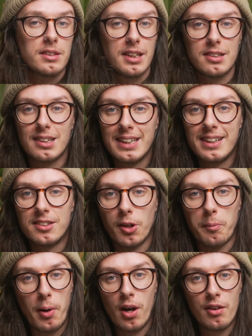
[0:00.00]
This leads
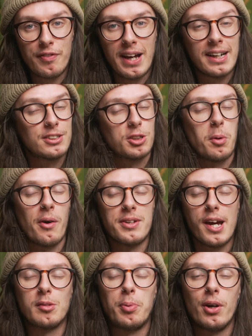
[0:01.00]
on perfect to our
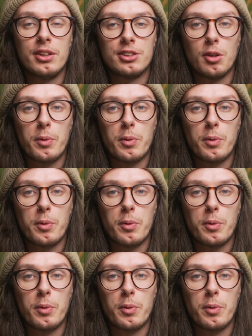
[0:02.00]
next point,